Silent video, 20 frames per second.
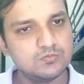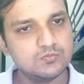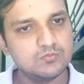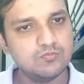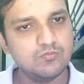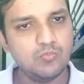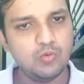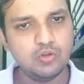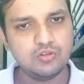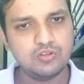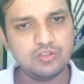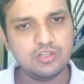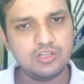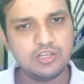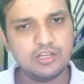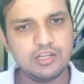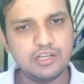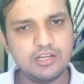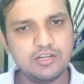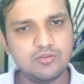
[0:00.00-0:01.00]
Both 3
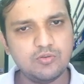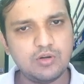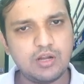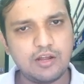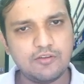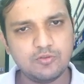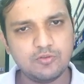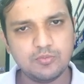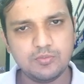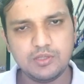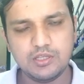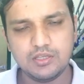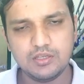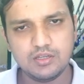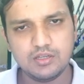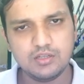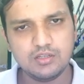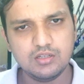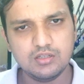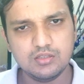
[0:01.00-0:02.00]
and 8 would have to be here.